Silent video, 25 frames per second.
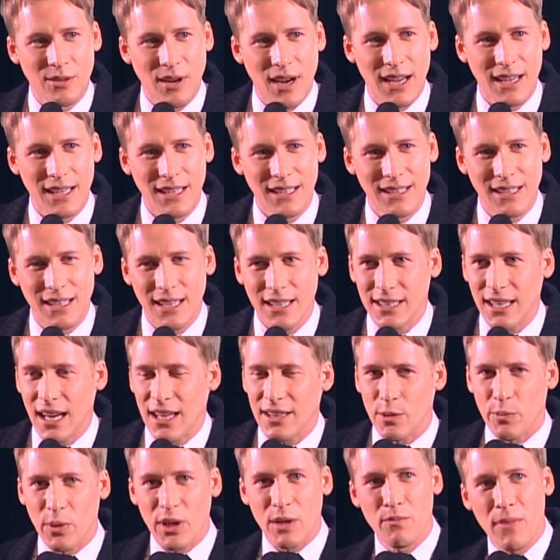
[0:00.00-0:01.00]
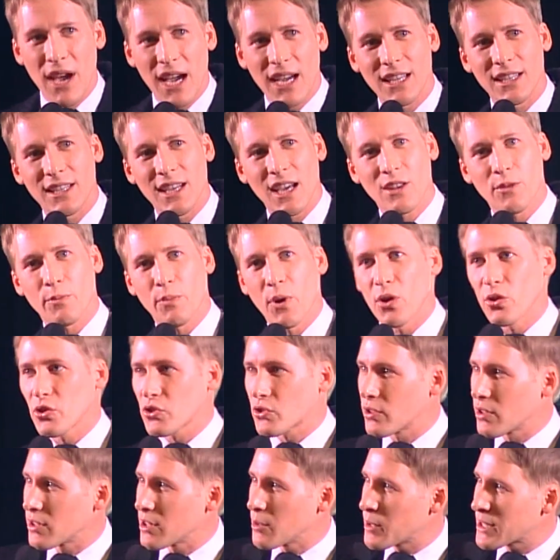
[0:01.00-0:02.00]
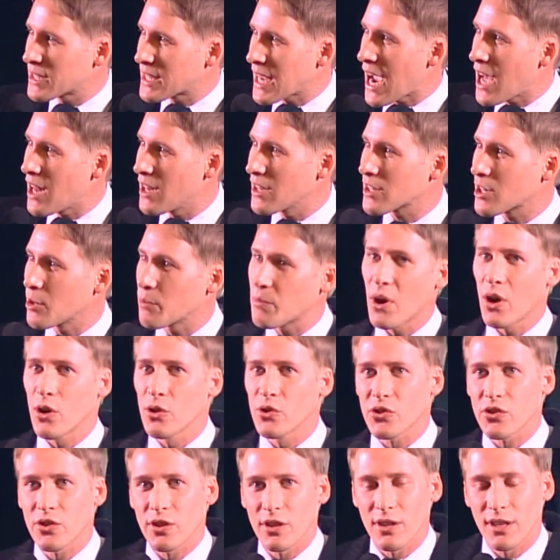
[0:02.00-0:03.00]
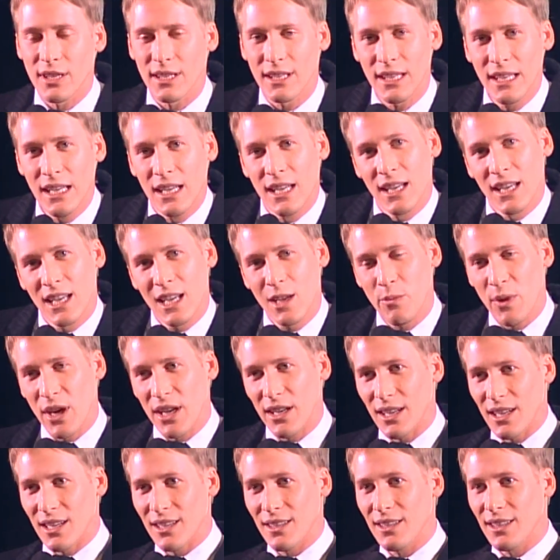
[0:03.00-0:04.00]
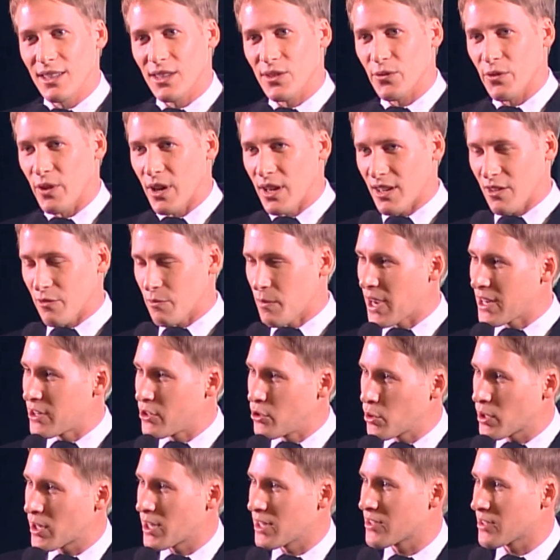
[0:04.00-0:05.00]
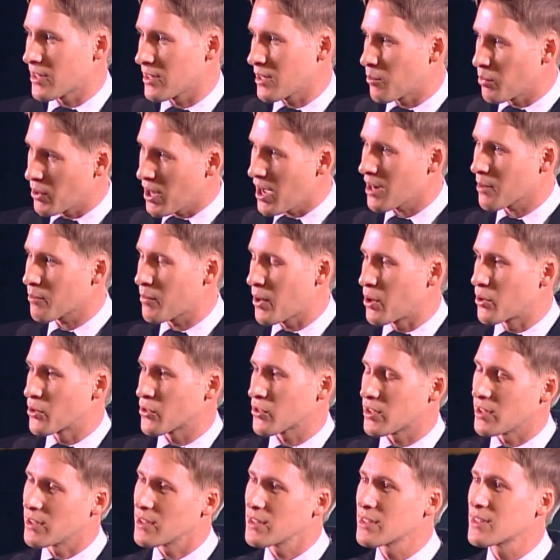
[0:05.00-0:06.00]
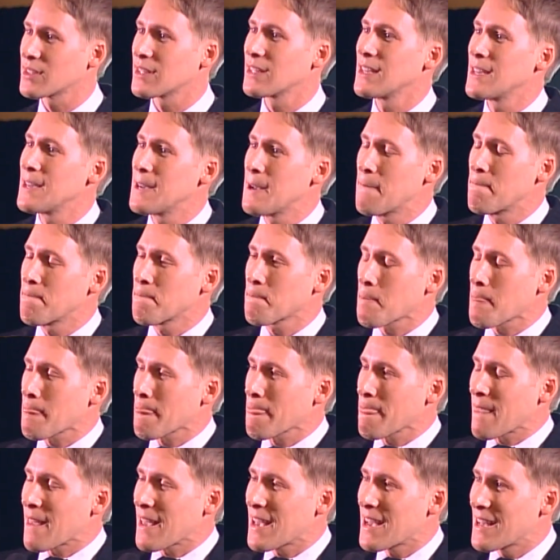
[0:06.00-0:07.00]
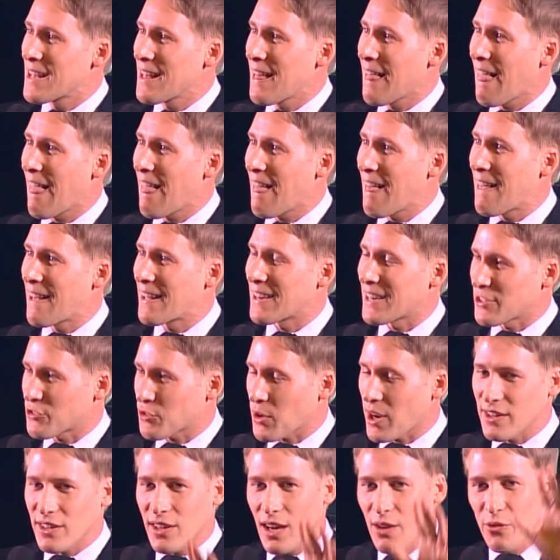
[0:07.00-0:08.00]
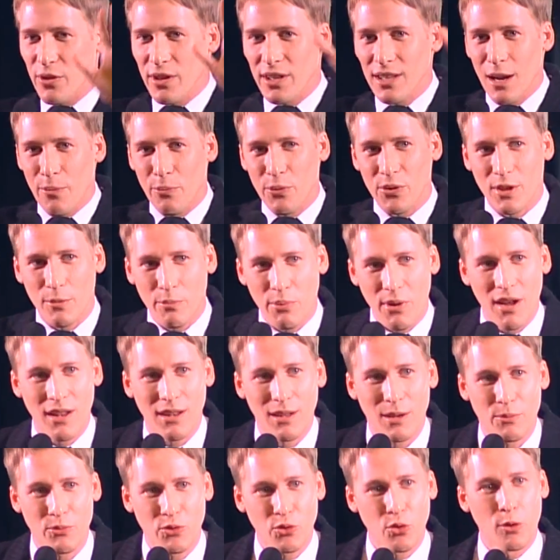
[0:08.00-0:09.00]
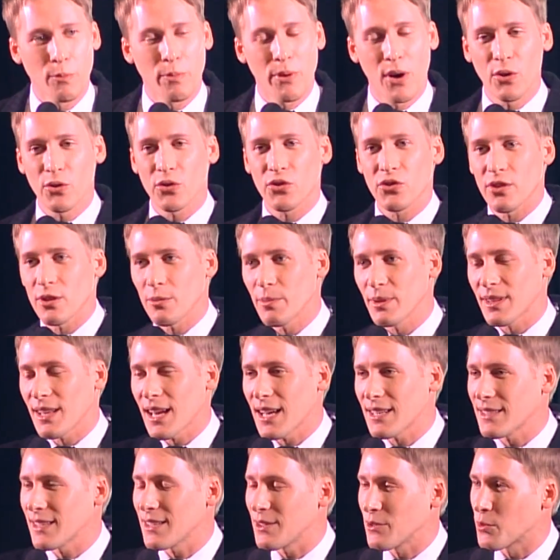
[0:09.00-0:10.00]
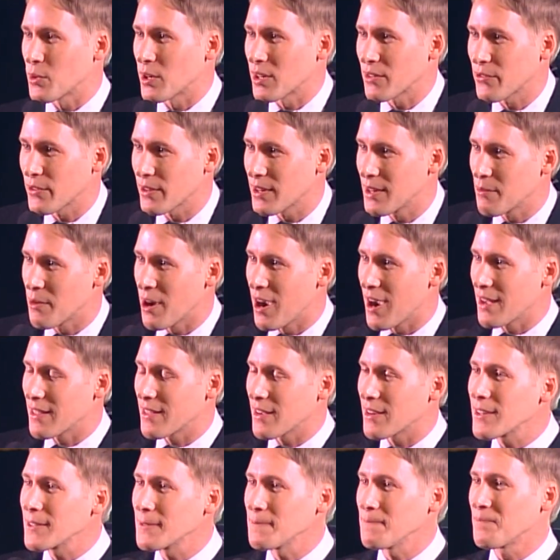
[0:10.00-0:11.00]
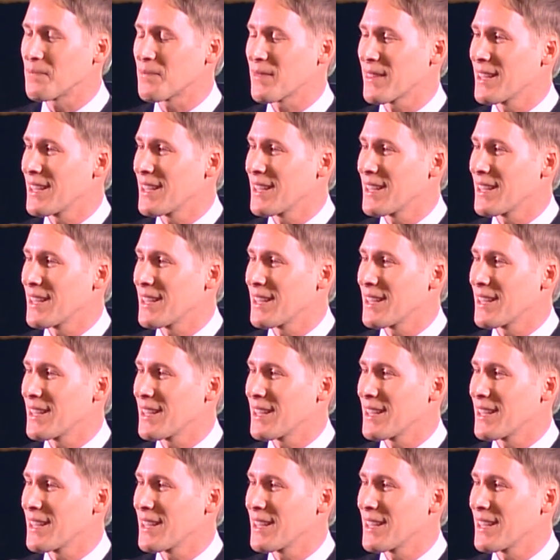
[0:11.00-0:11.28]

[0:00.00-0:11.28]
Right? And he's got the big Megadeth poster and the Metallica poster, and he made endless fun of my New Kids on the Block posters. And I tried covering it up with the Paula Abdul poster, but that didn't work for him either.